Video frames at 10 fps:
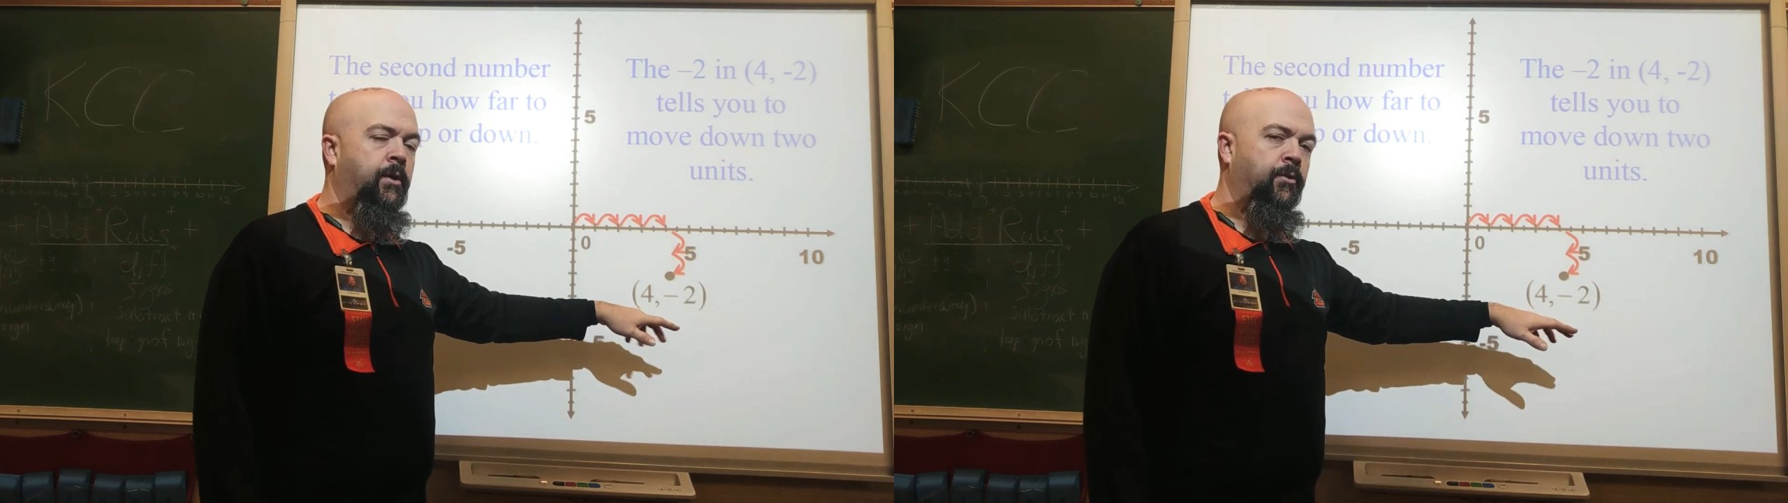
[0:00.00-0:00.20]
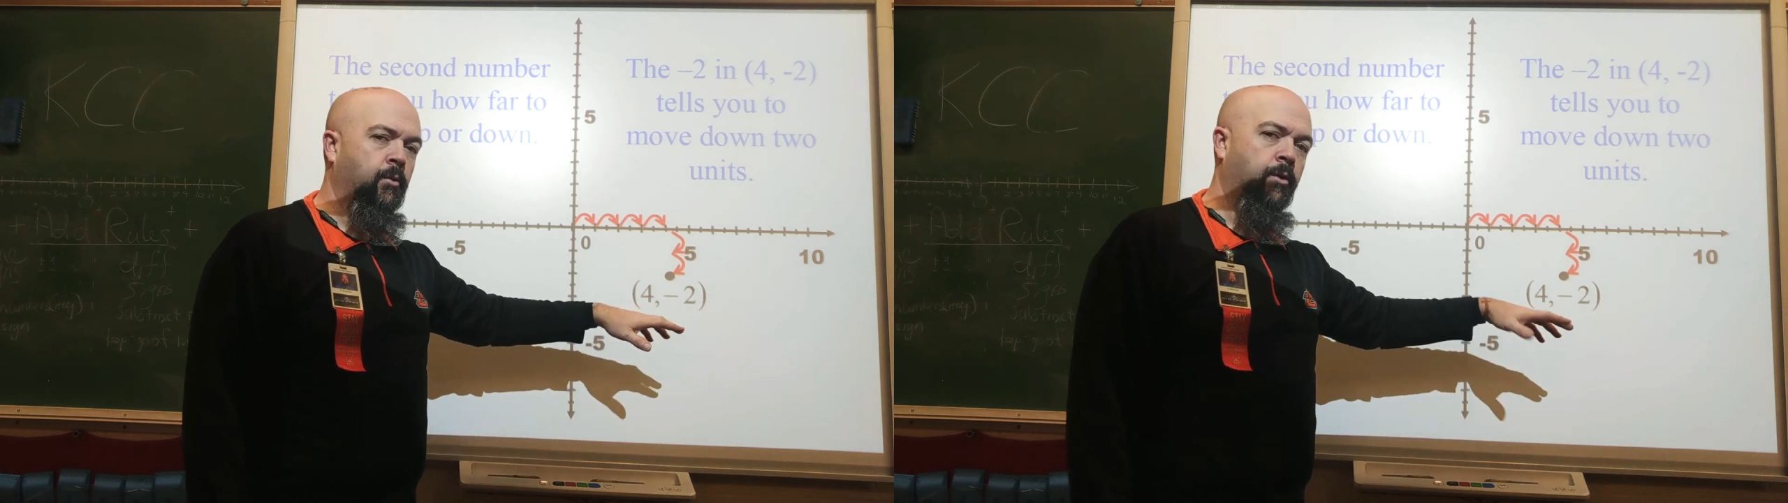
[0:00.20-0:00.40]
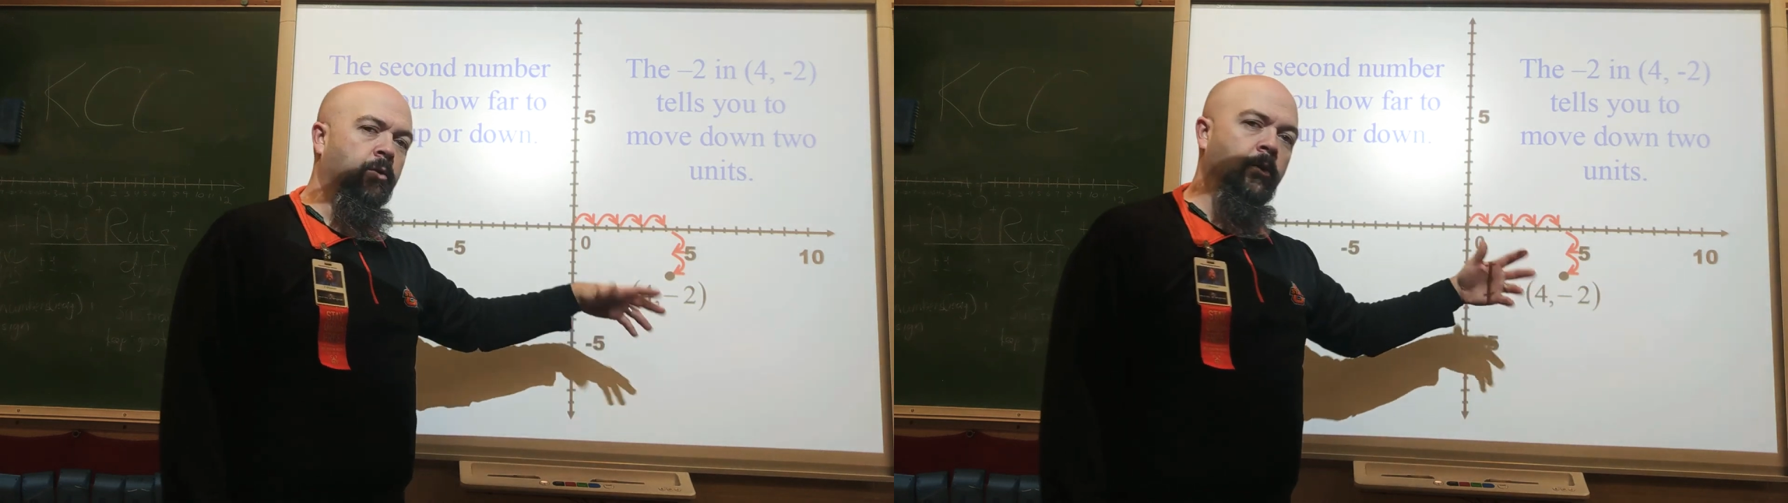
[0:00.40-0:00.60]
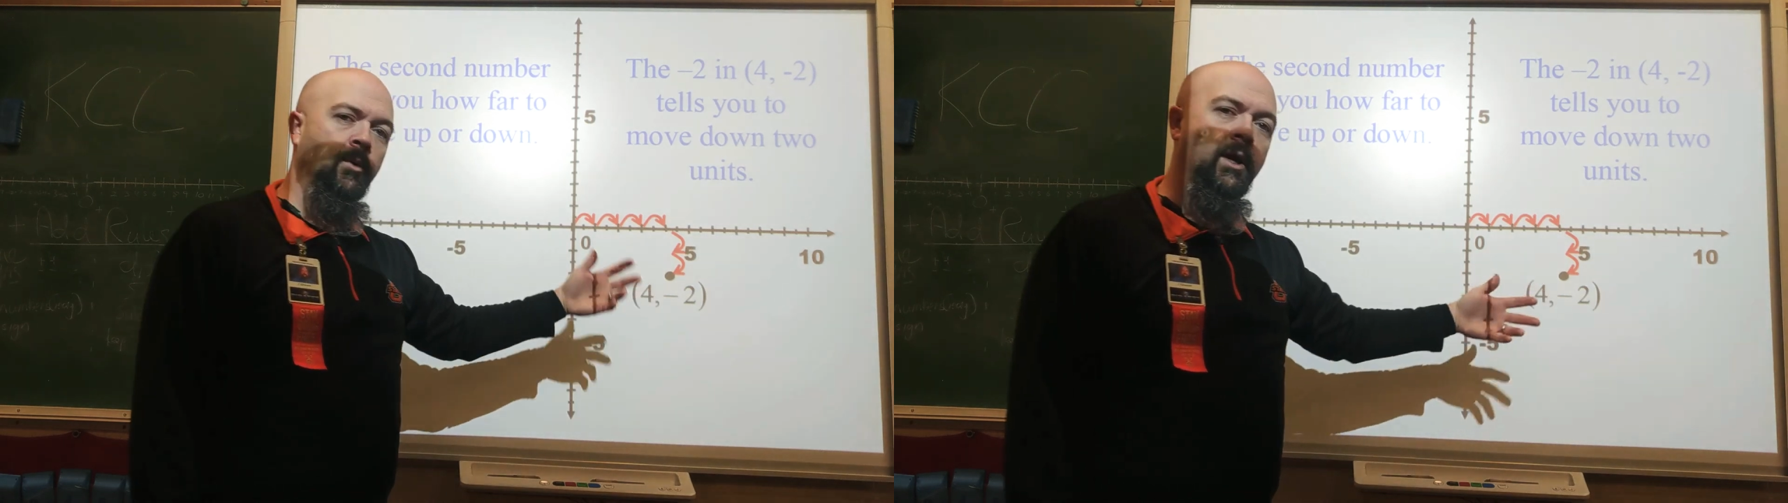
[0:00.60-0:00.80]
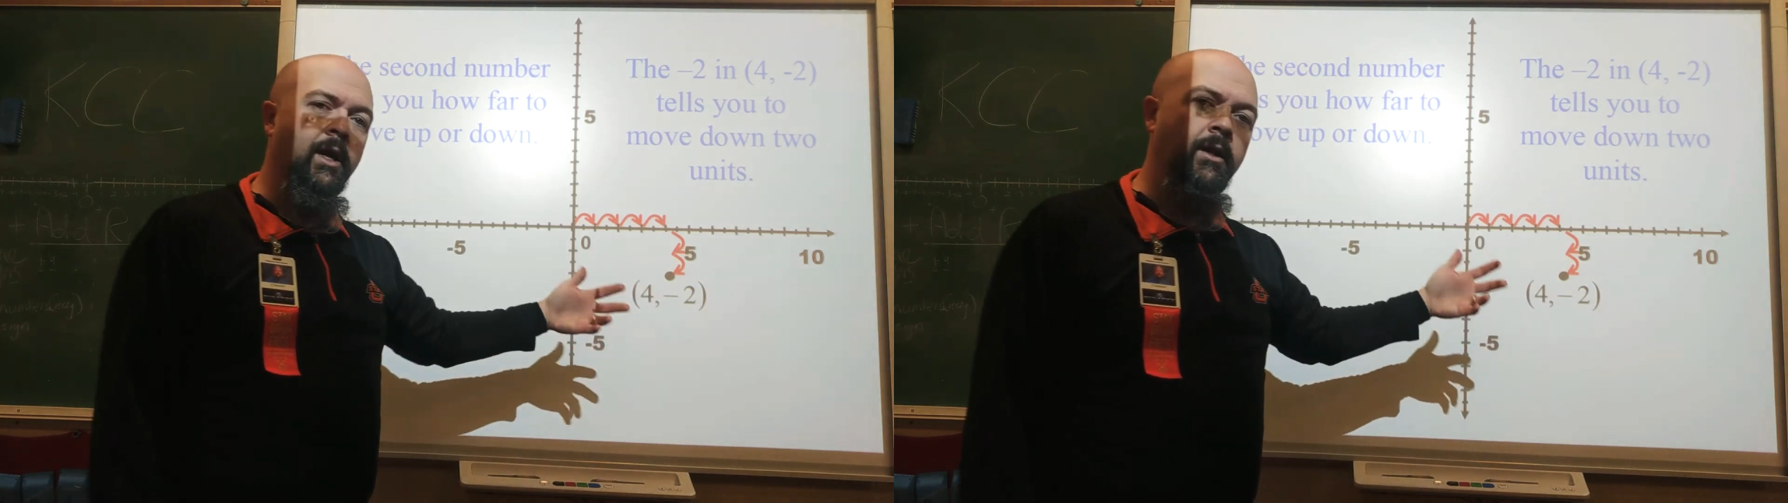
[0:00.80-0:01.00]
So when you're
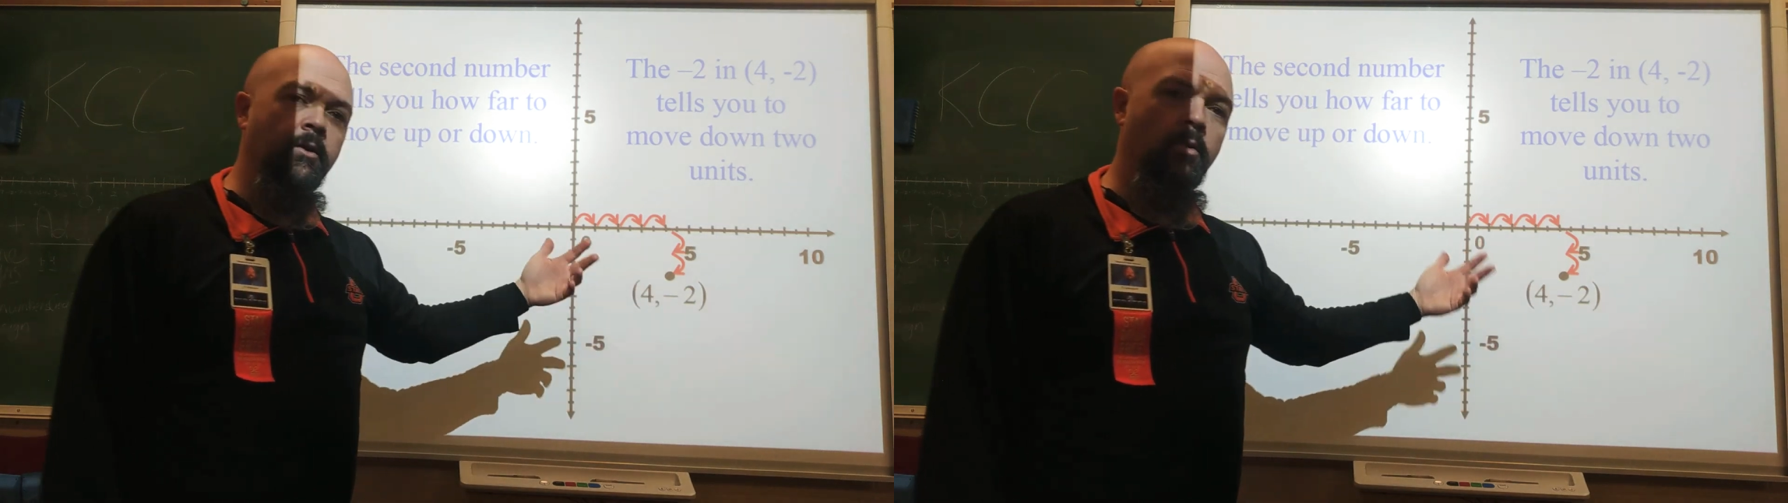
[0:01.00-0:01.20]
locating the